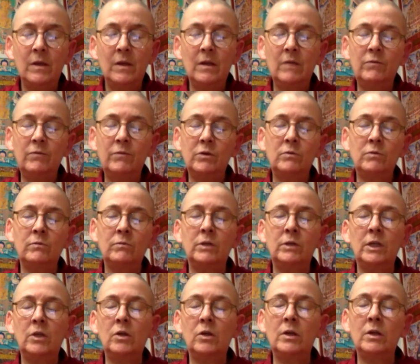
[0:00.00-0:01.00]
If you're
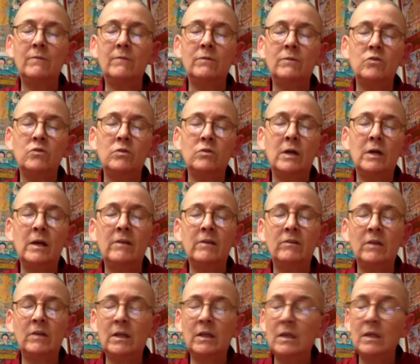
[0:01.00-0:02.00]
really good at
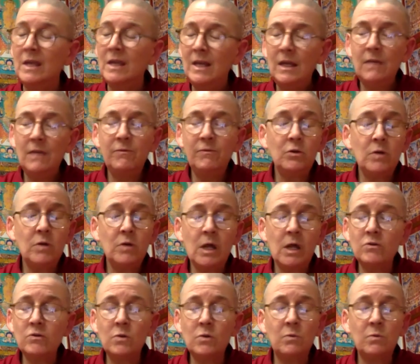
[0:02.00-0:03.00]
visualizing. If you're
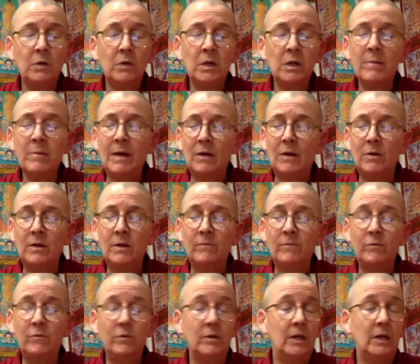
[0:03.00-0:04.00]
not, don't worry about it.
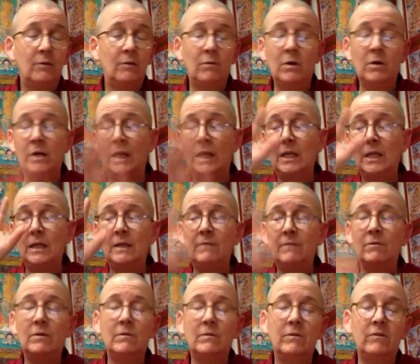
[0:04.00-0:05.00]
If you're like, well, I can't
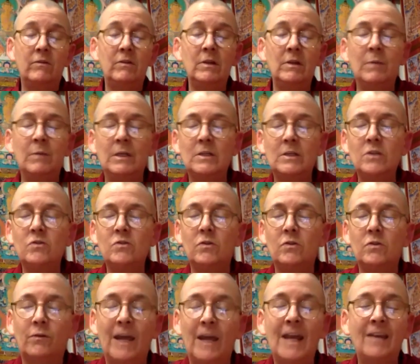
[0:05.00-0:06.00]
even see my teacher's
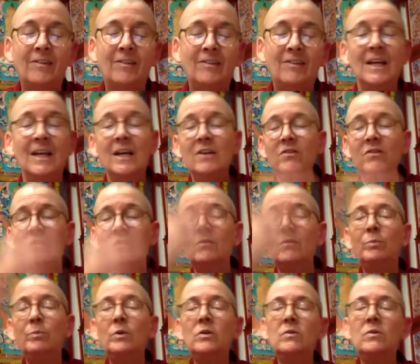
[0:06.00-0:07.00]
face, just
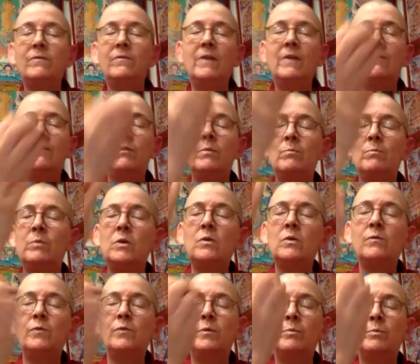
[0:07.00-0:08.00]
put a favorite
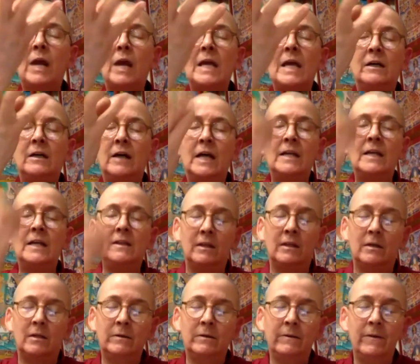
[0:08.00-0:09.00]
beautiful bright light
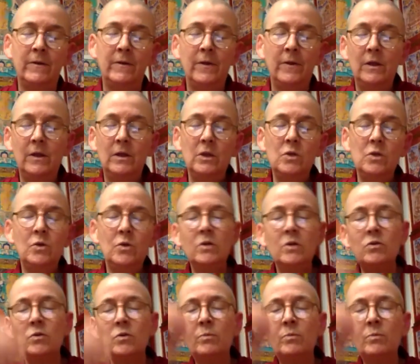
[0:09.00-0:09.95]
there. You can do